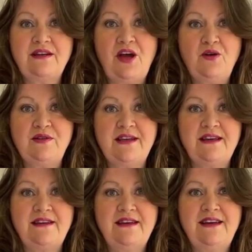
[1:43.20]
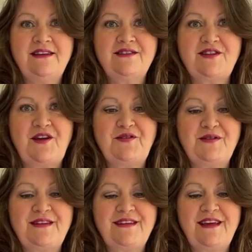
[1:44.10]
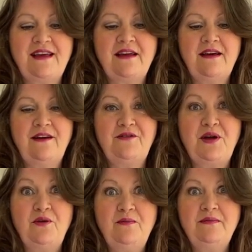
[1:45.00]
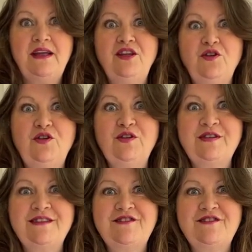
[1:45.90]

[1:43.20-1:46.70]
cozy. So are you knit yours?